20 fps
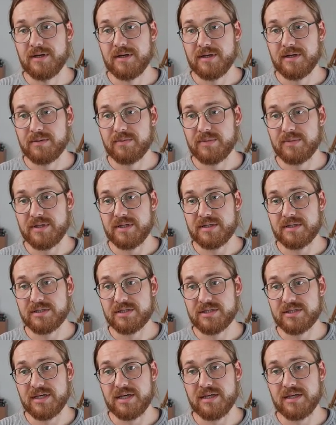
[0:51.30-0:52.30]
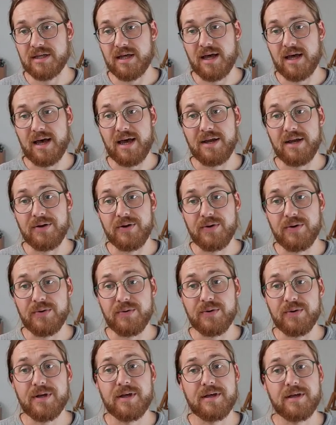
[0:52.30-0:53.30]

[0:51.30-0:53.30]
let's say I know